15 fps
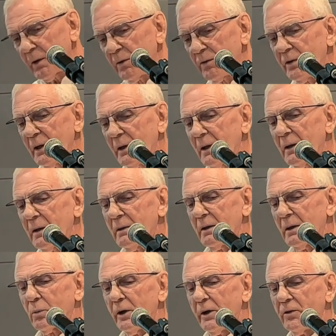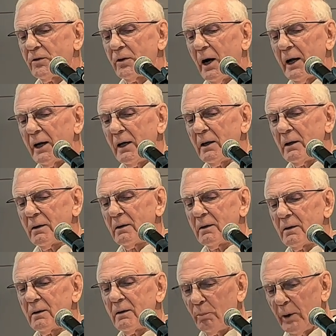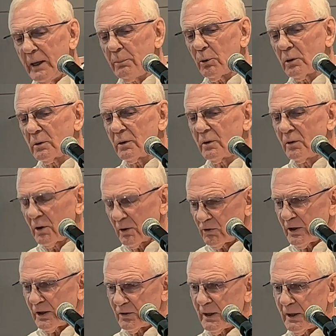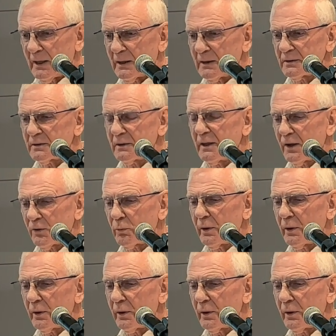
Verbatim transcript: consider we're designing people, not just cars, and that's